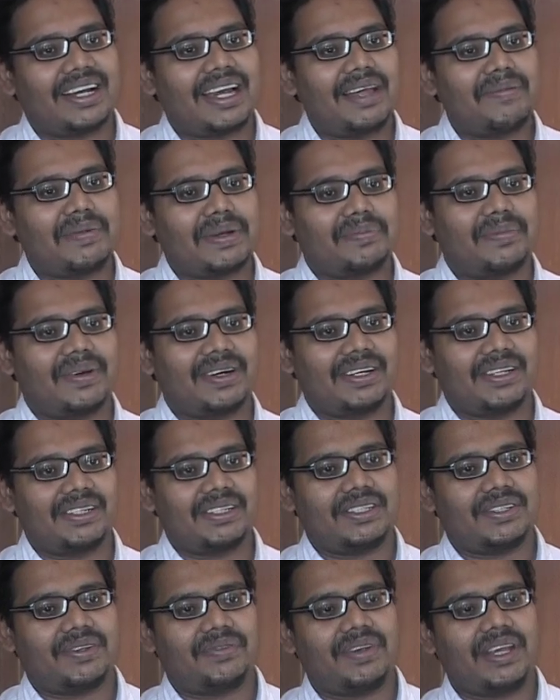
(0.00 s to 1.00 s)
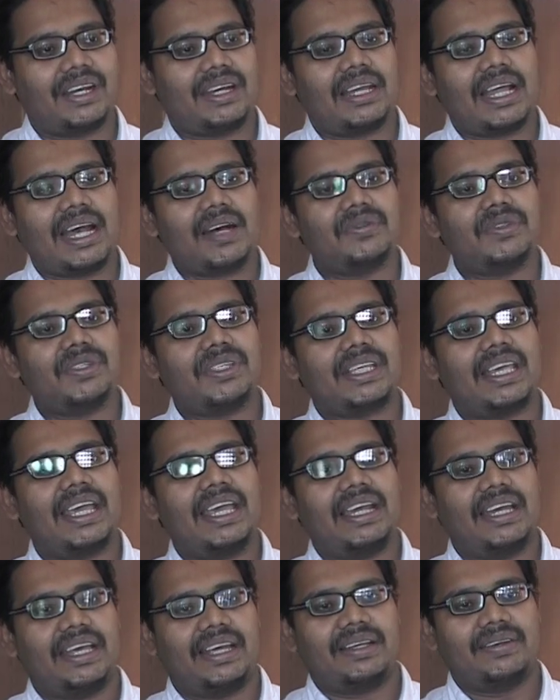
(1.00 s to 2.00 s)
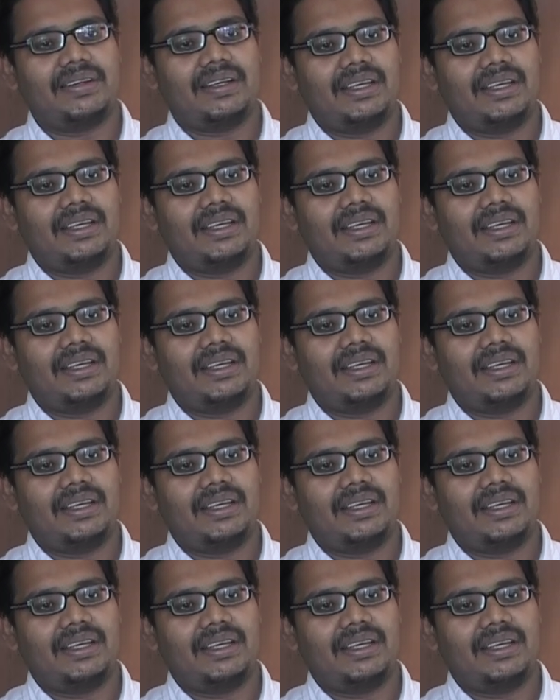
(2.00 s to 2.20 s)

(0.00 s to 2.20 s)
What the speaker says: climate models. So we are downscaling